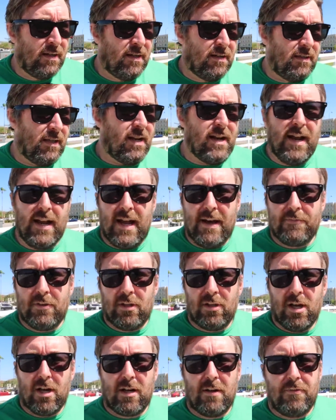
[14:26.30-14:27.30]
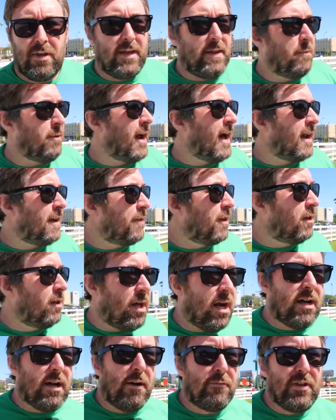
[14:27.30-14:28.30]
Did not have the luck of the, they were out of the
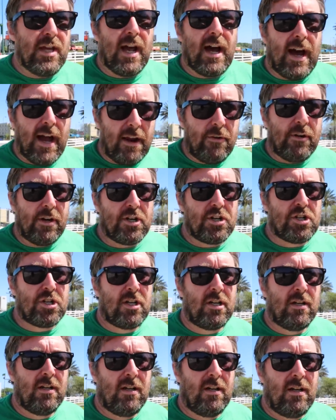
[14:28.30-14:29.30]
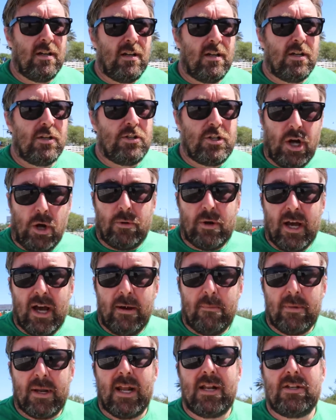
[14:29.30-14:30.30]
luck of the Irish
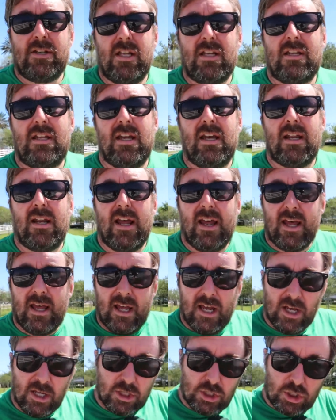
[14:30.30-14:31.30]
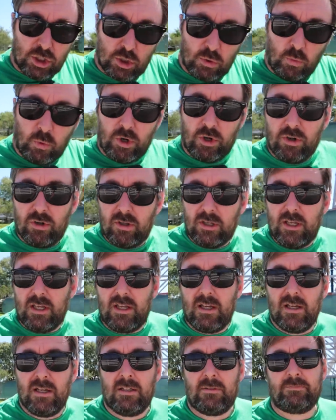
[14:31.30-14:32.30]
donut, but I did get a swirly
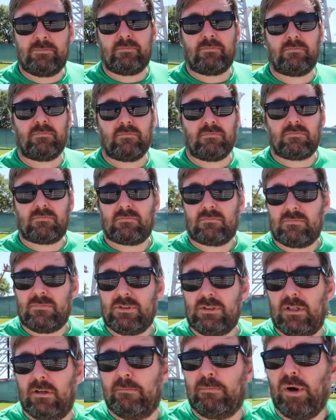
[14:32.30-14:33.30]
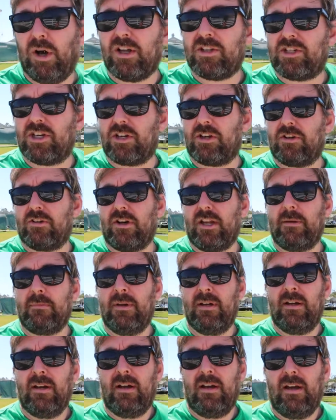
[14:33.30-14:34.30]
Boston cream
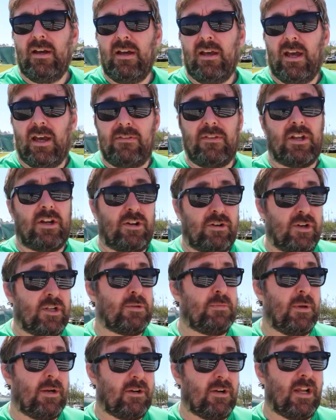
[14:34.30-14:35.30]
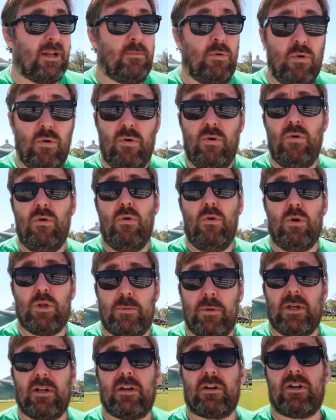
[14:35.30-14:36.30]
and then Krispy Kreme. Ooh,
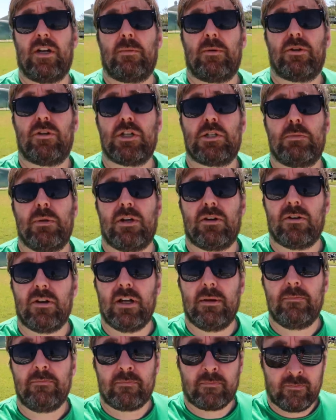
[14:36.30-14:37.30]
speaking of cream, Krispy Kreme